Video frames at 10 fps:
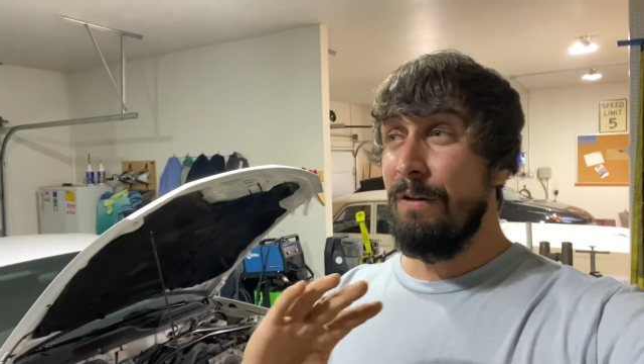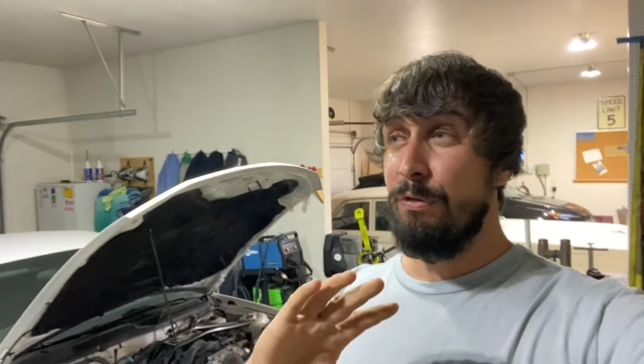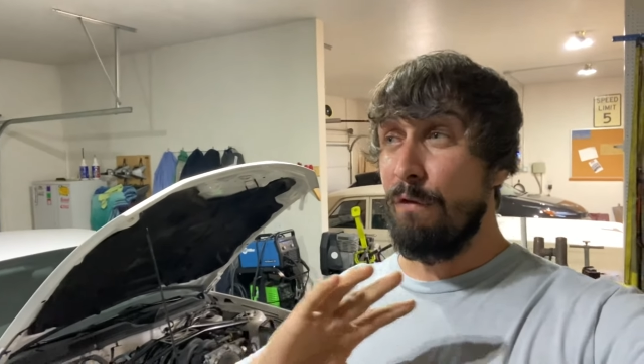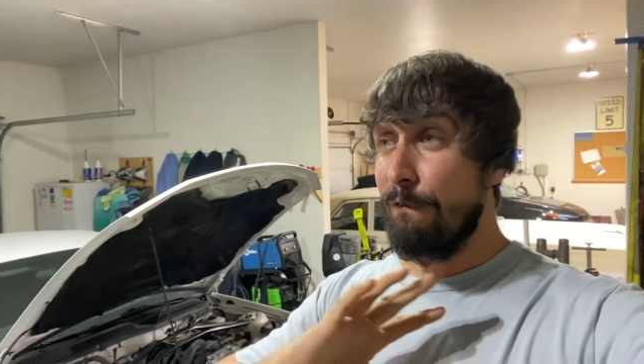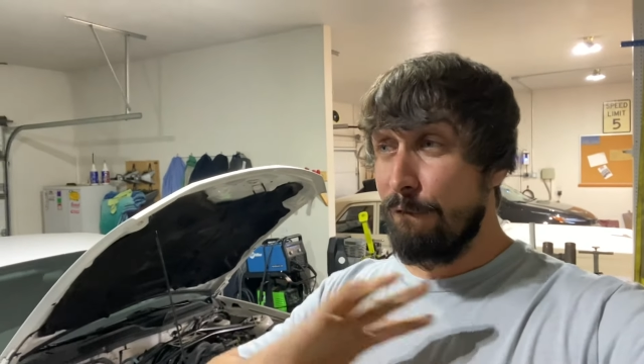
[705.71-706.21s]

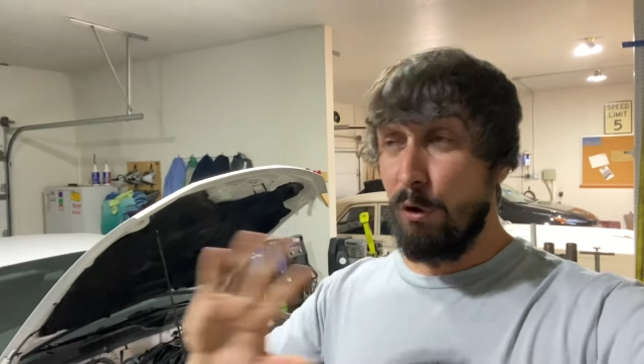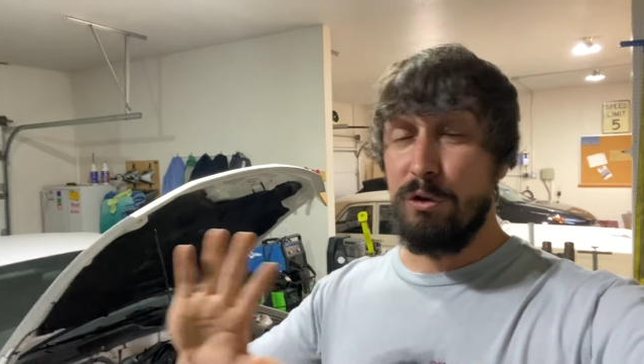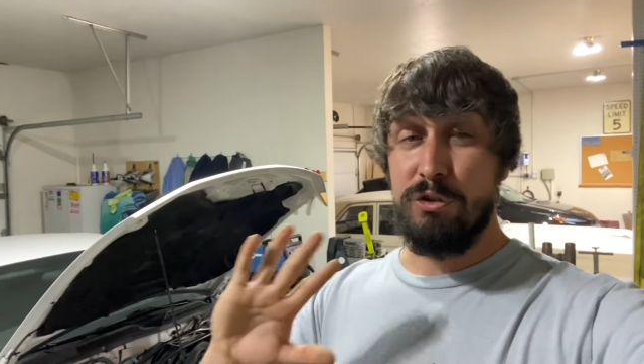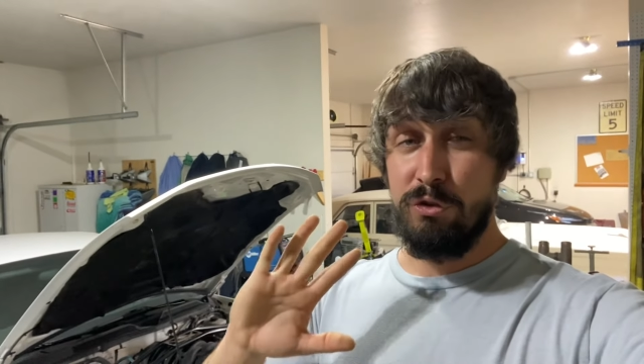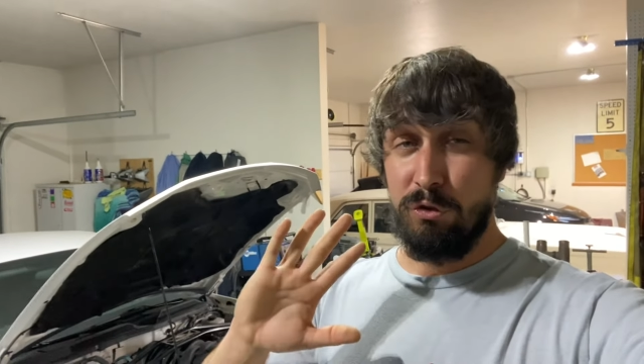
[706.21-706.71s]
the
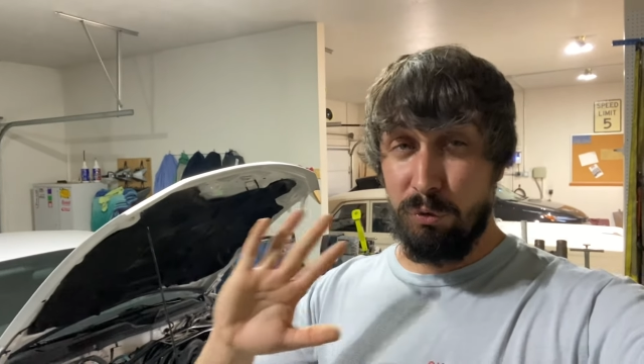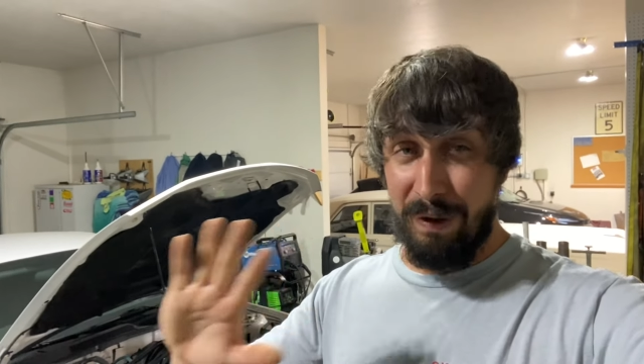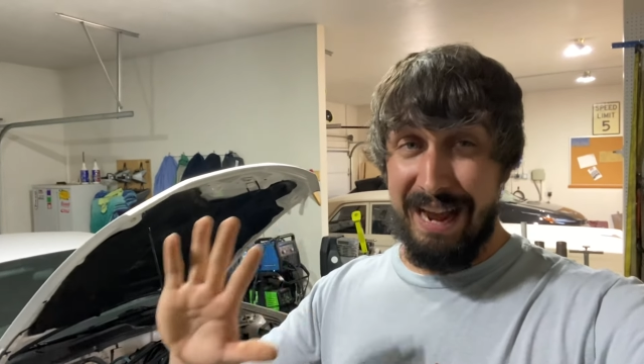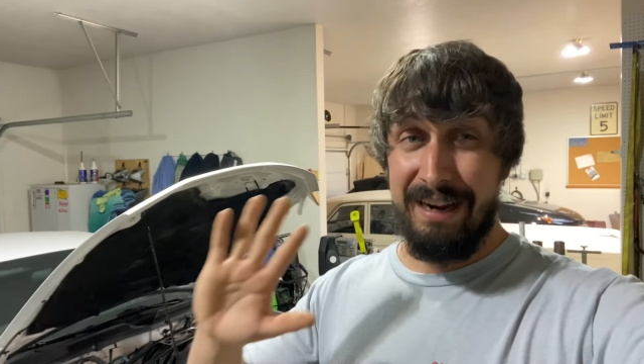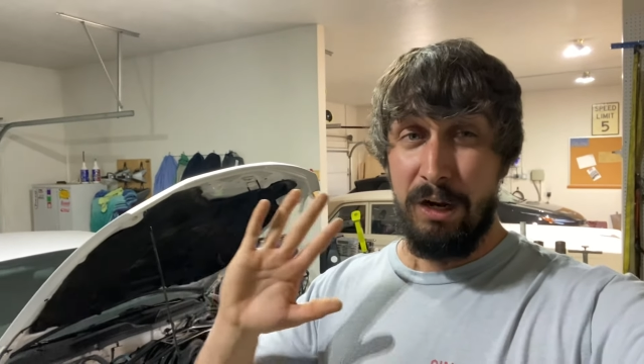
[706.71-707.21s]
first
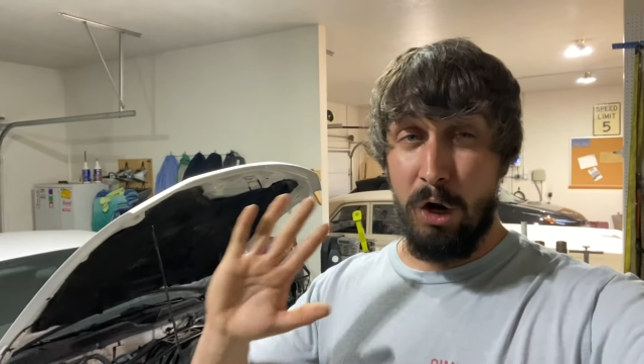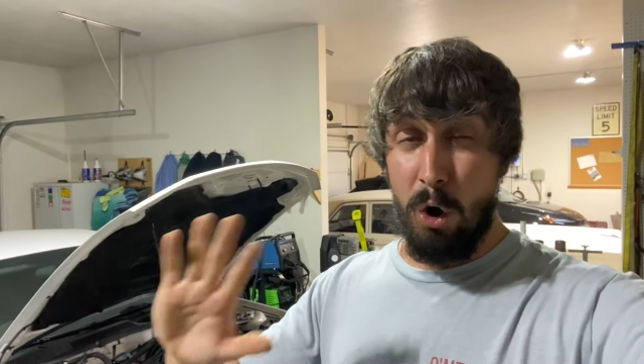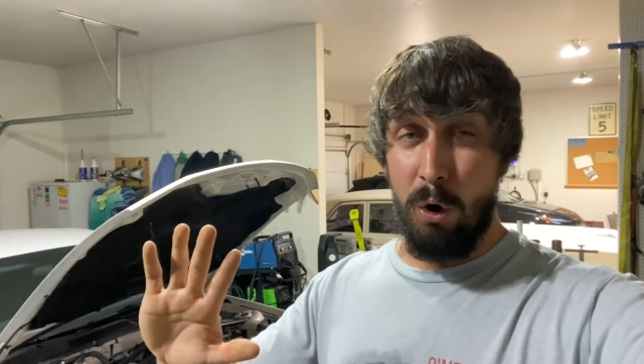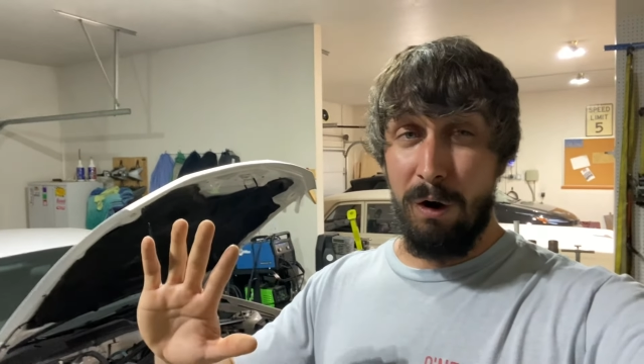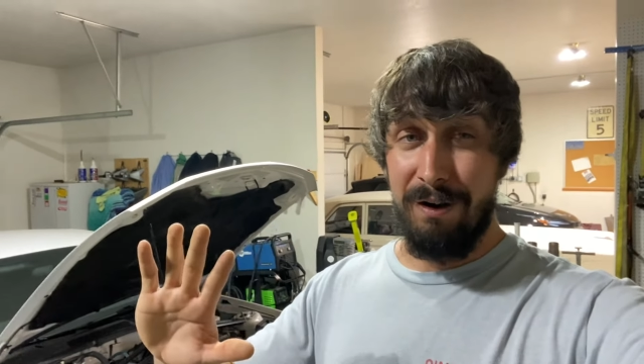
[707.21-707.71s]
track
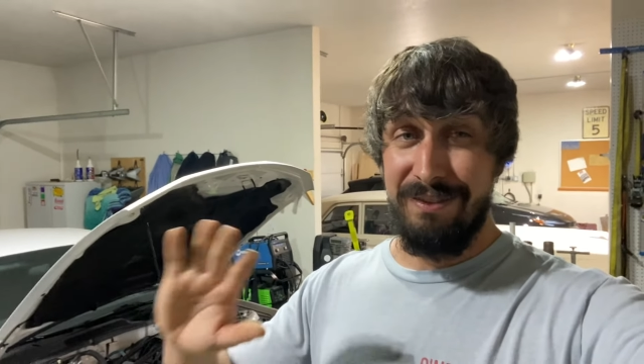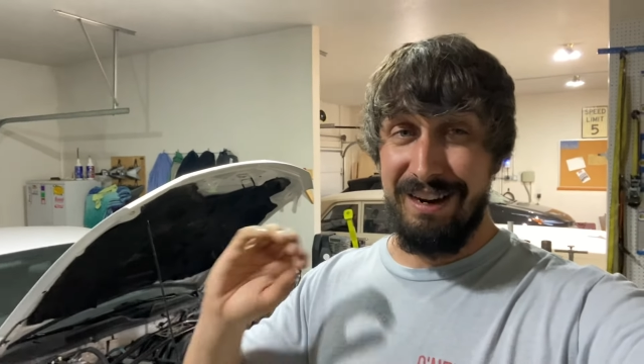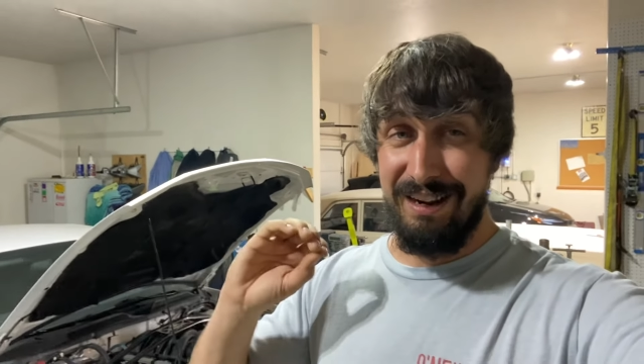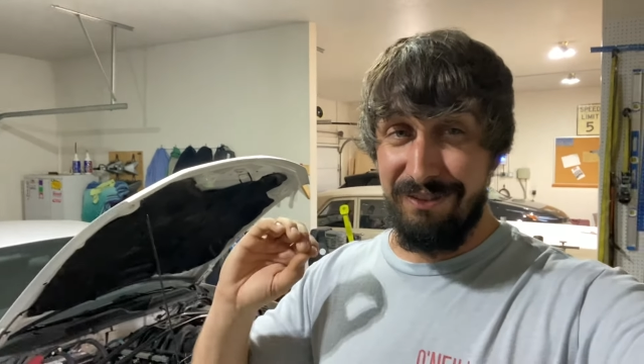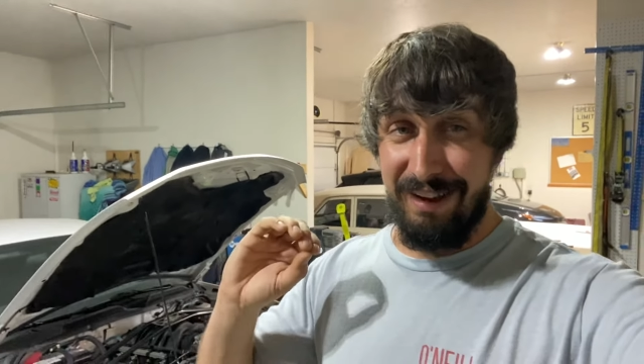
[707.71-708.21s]
car that
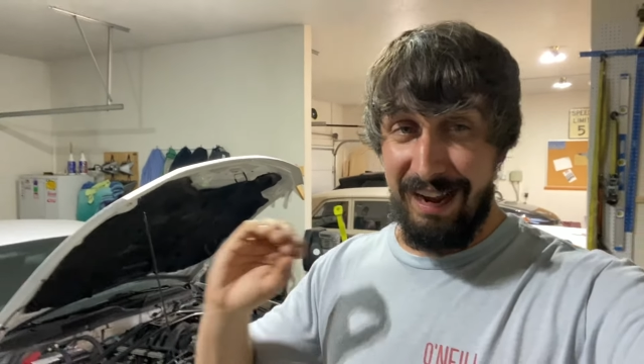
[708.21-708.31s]
I've